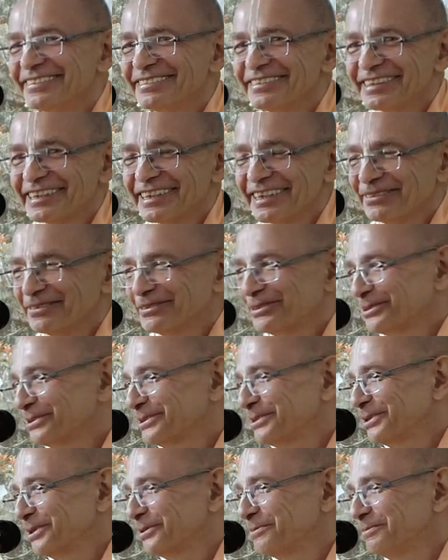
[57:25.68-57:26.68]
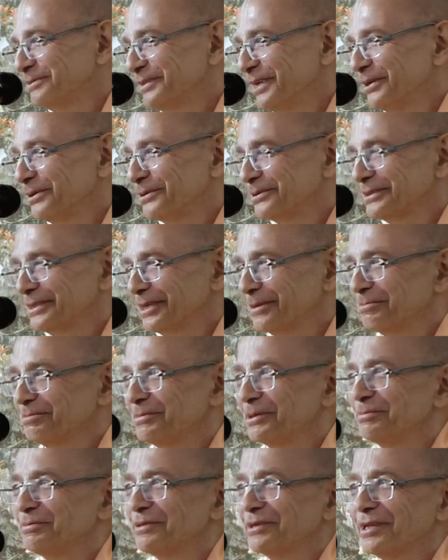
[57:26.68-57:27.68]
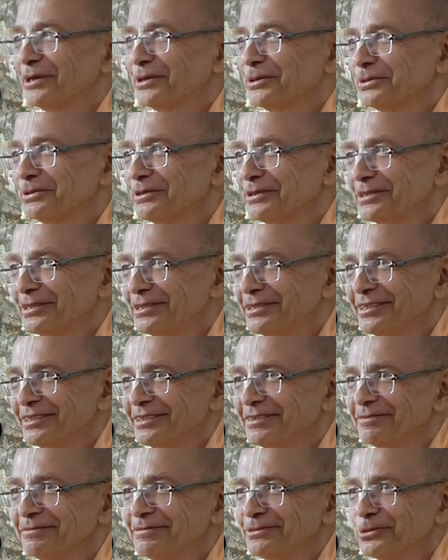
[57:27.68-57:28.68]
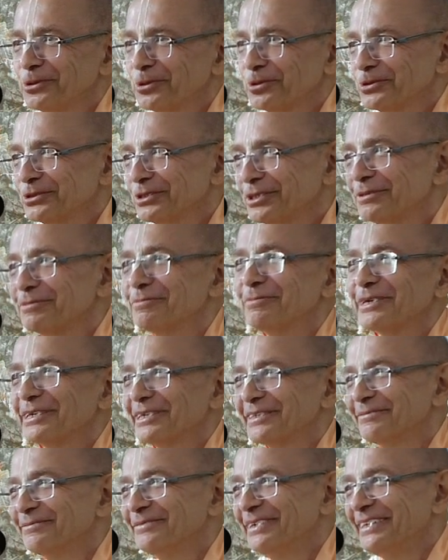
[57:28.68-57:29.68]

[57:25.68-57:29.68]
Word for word: We have to stop now. Some people are already tortured by,